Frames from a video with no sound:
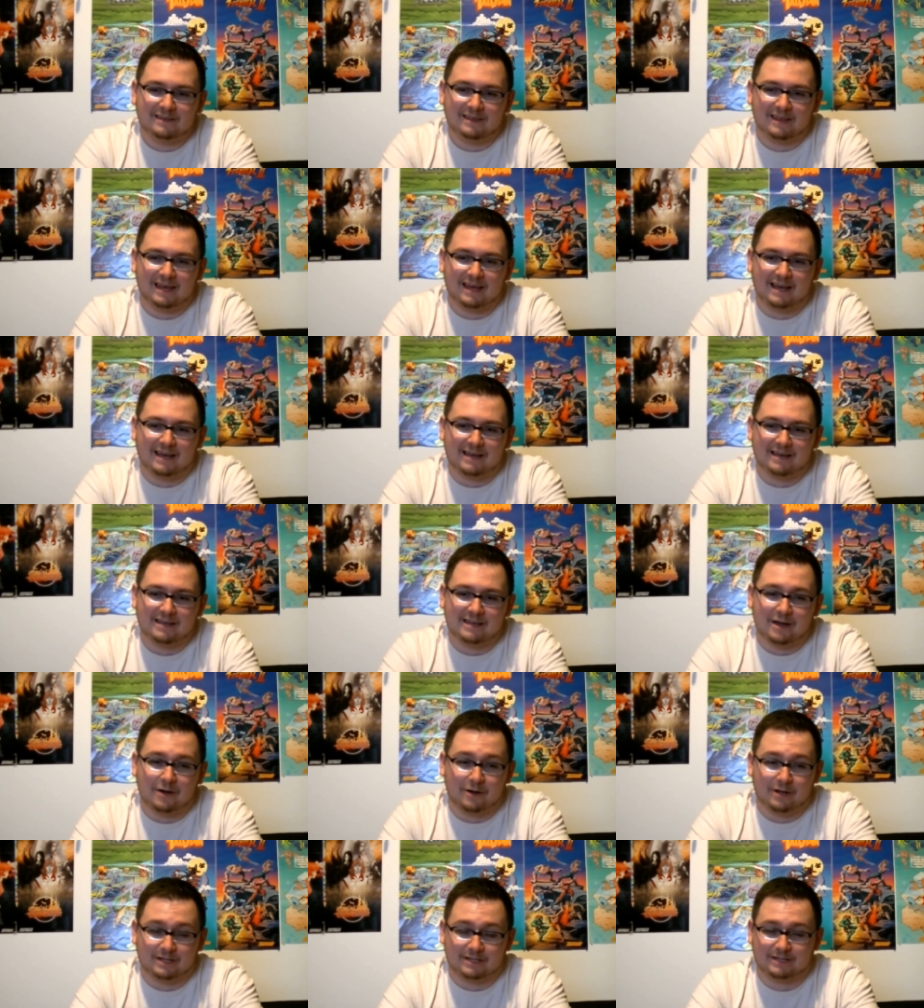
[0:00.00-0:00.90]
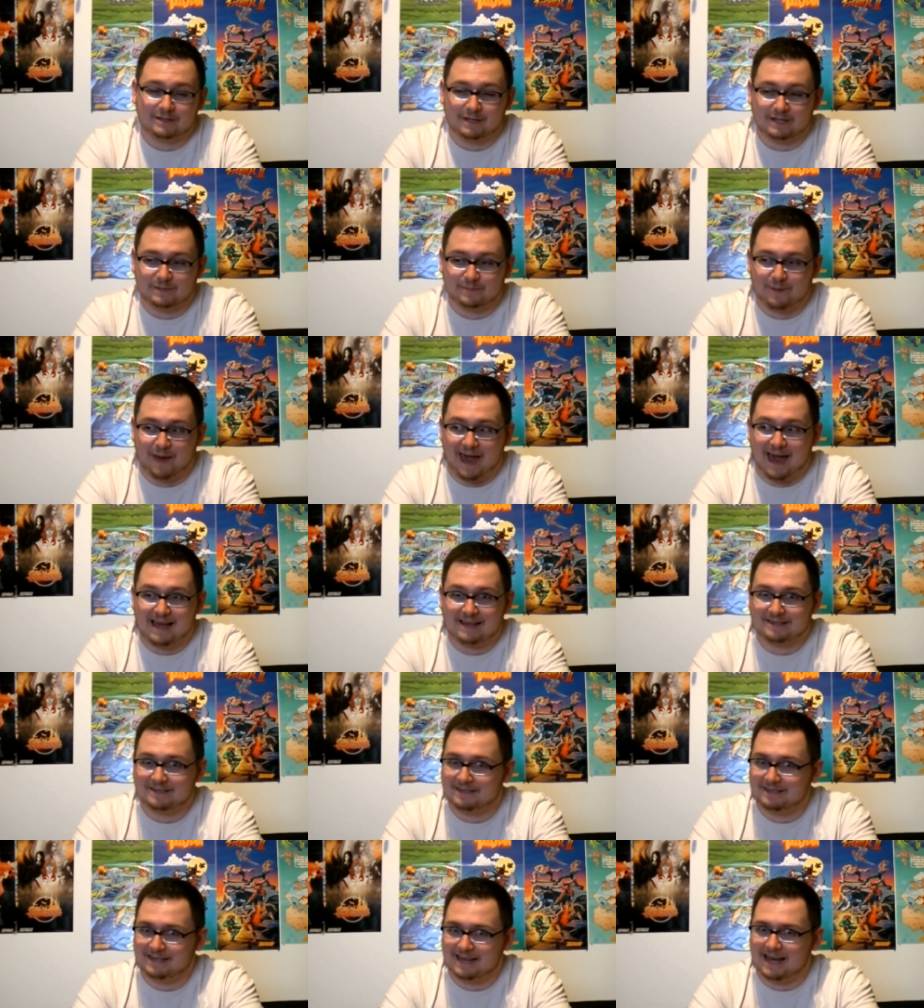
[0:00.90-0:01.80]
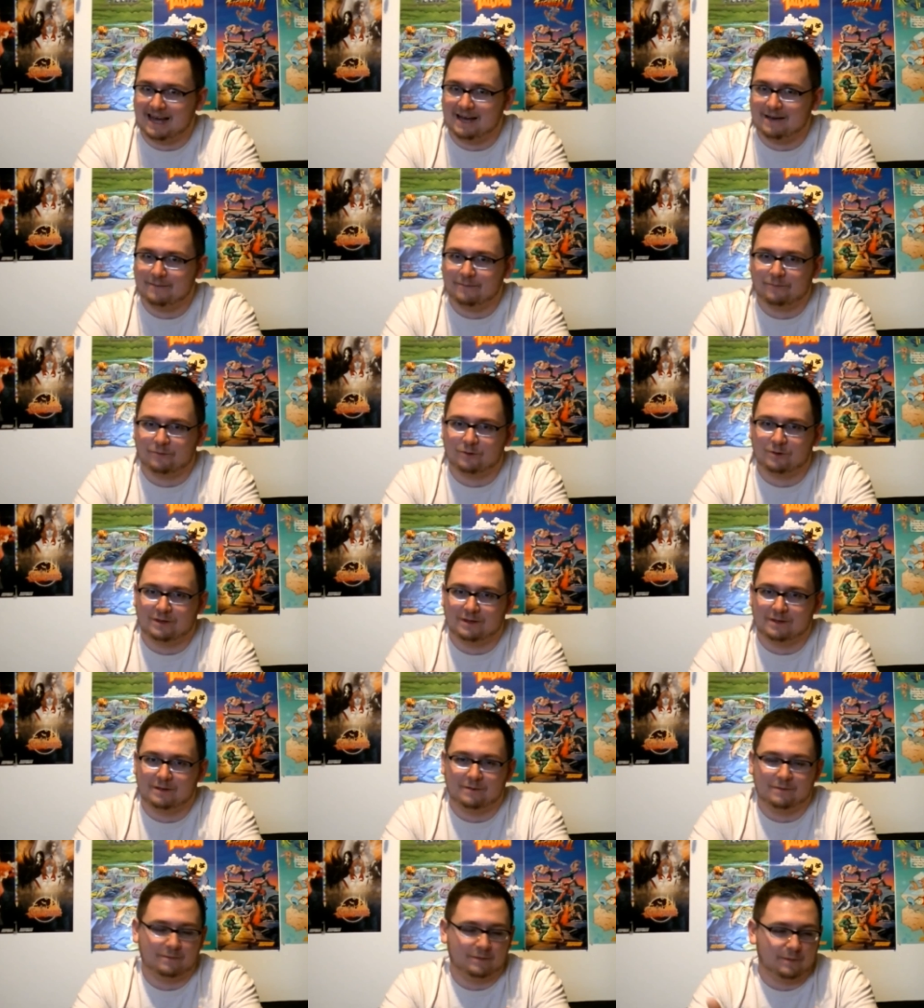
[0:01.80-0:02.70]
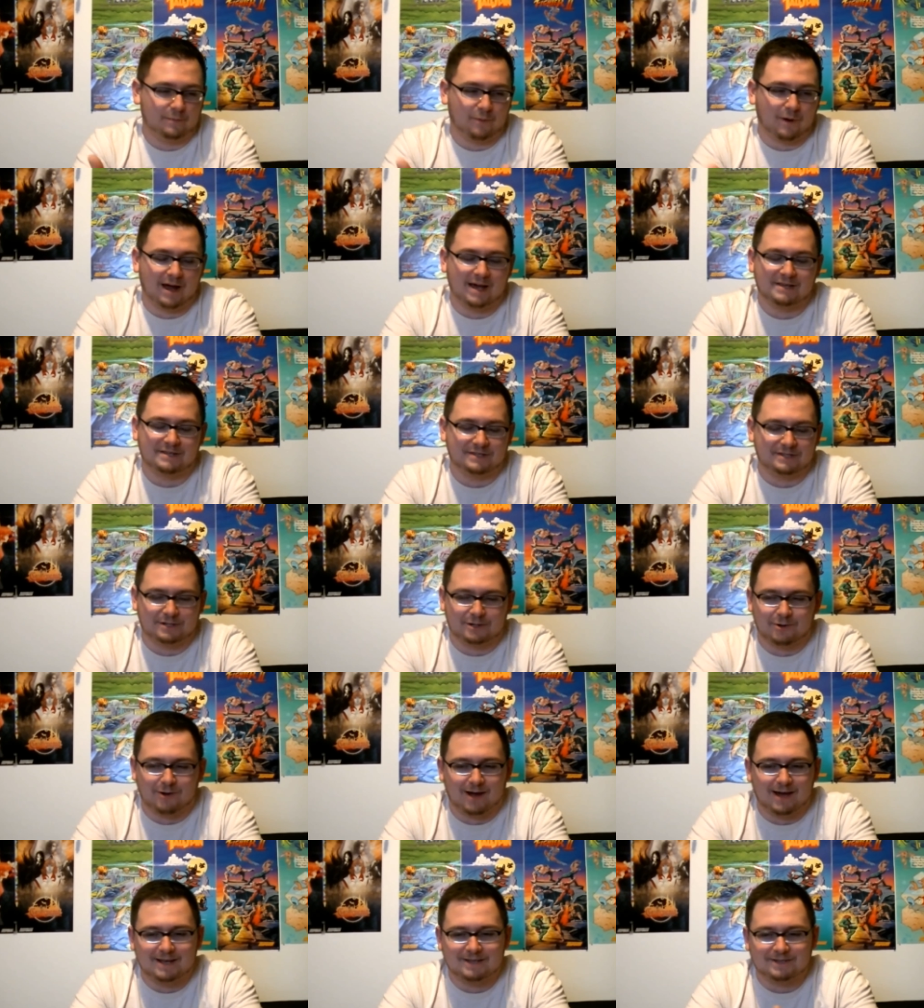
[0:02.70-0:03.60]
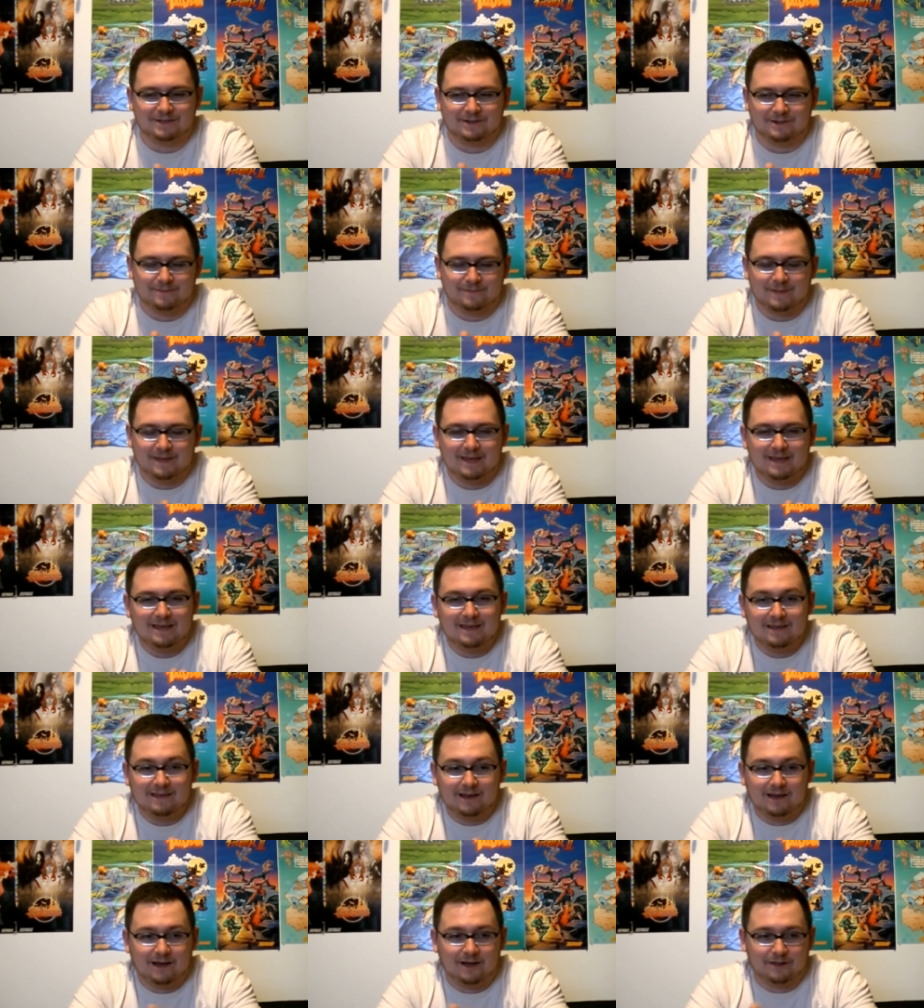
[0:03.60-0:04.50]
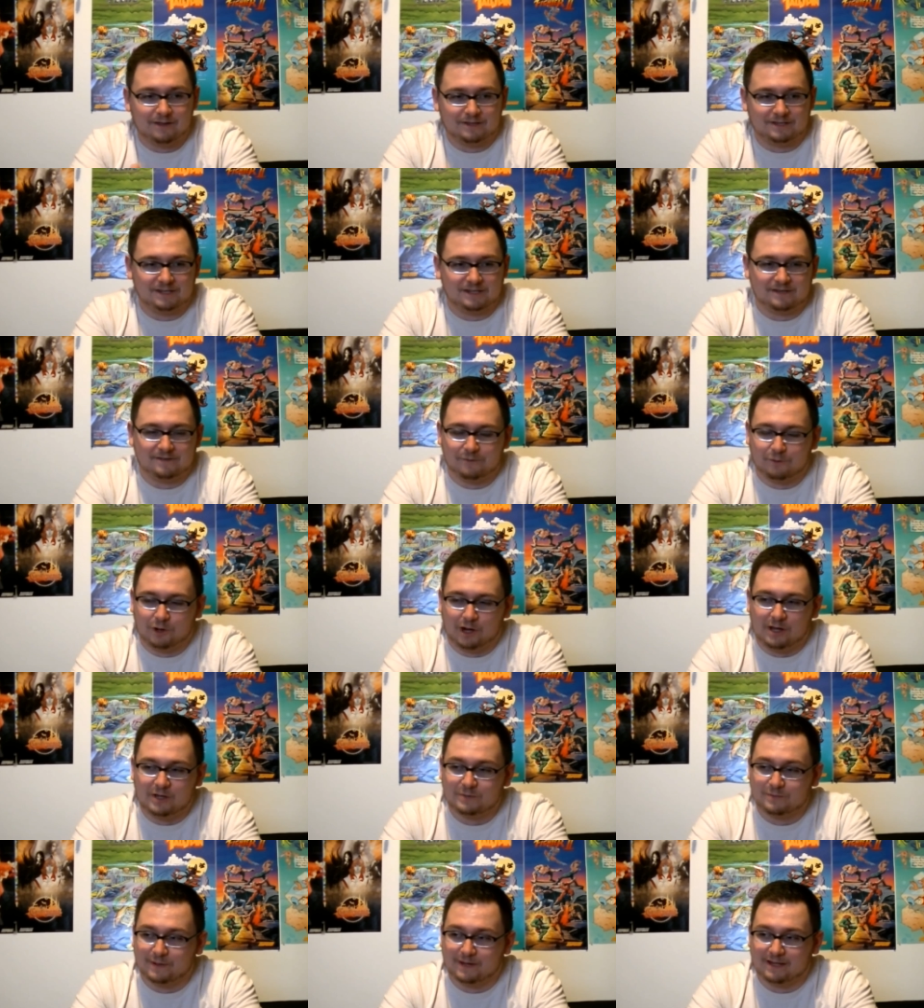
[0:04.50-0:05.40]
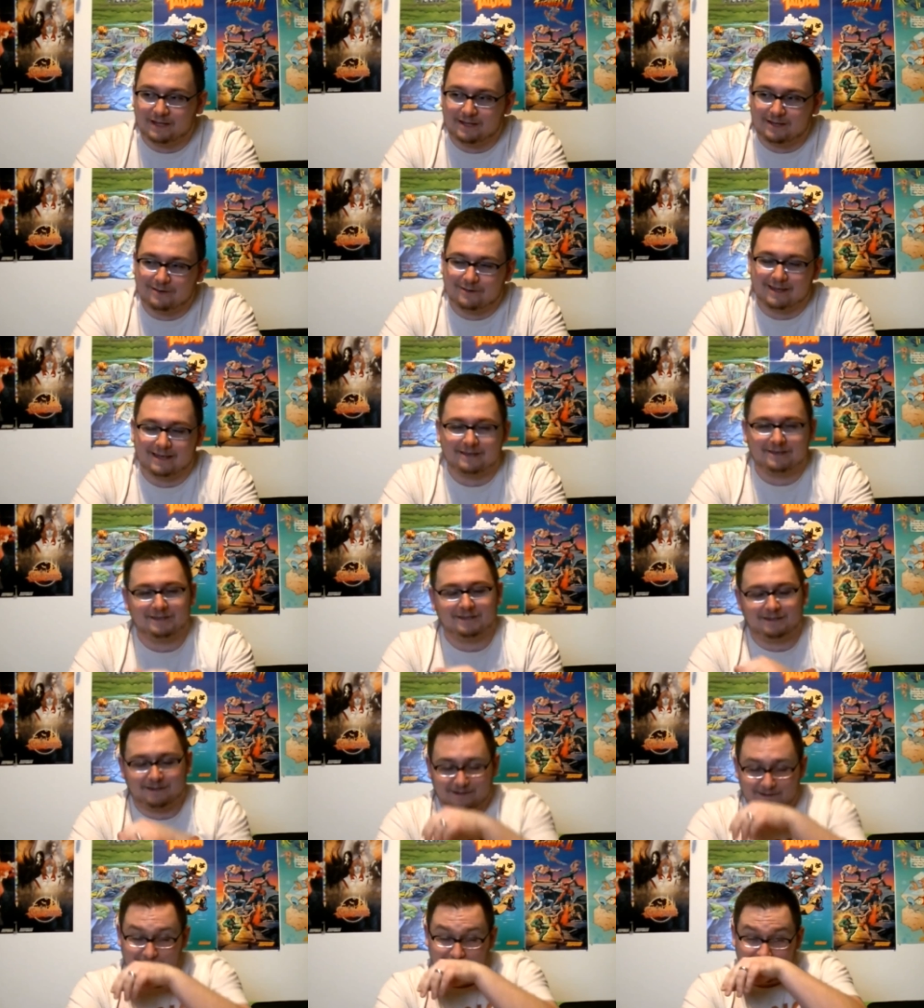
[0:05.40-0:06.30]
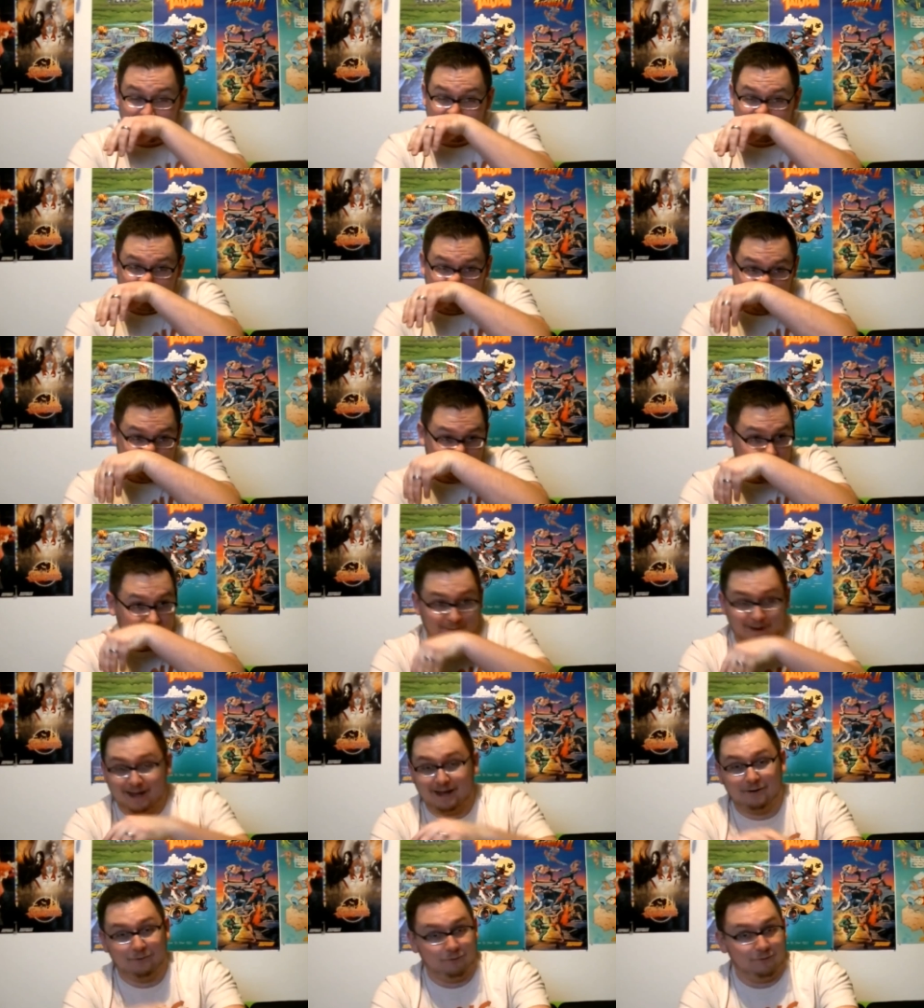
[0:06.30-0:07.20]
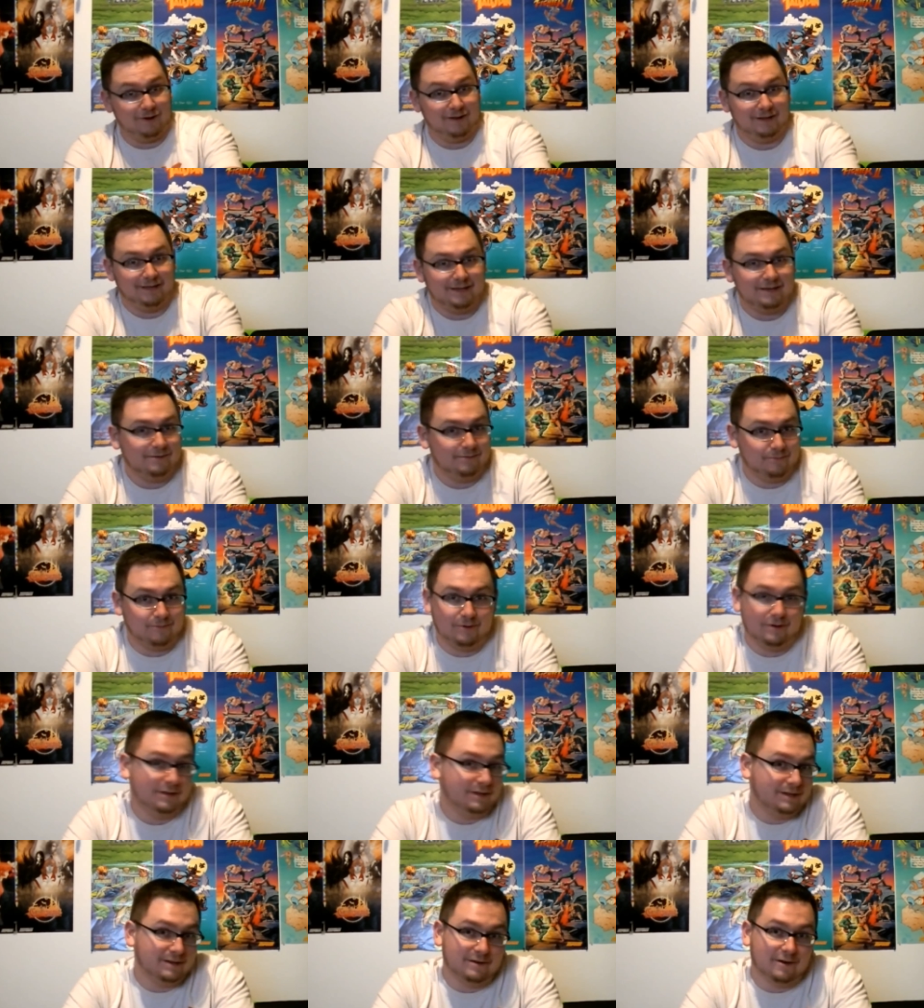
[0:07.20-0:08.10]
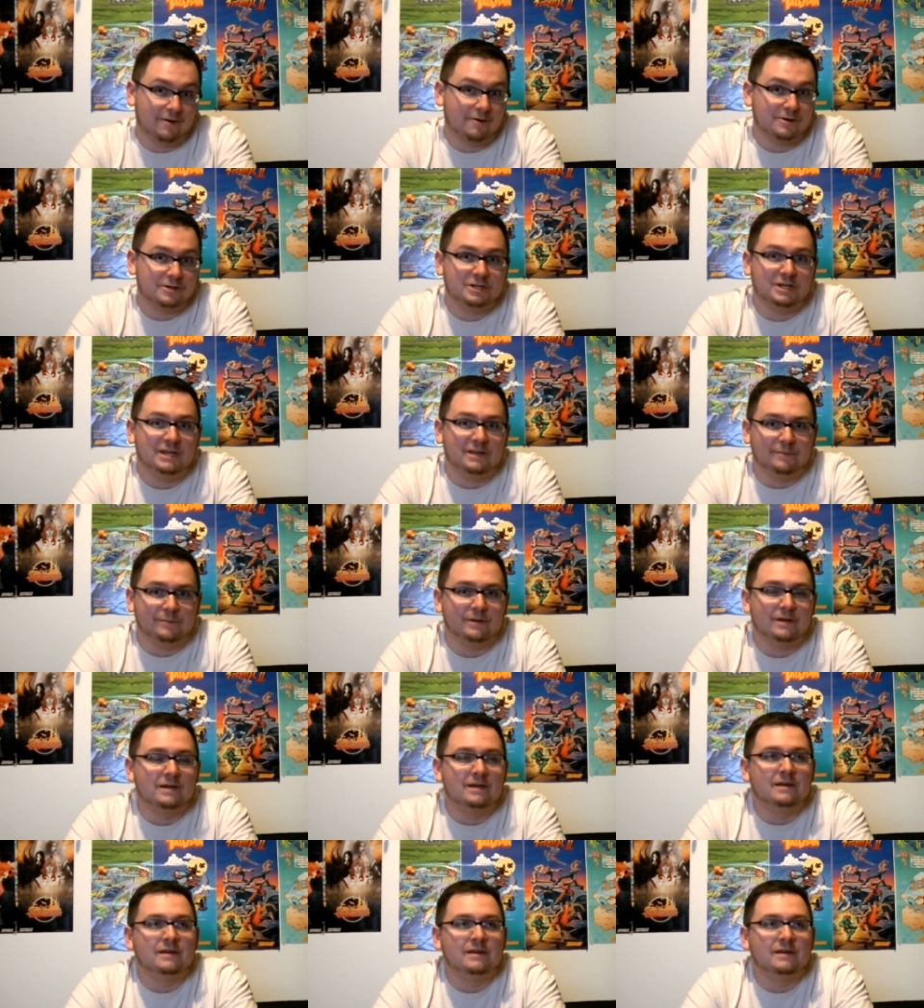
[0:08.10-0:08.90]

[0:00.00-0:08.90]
that you know it's it's past the time for the the prices to rise on on the 64 games, but you know they they tend to remain really really dirt cheap.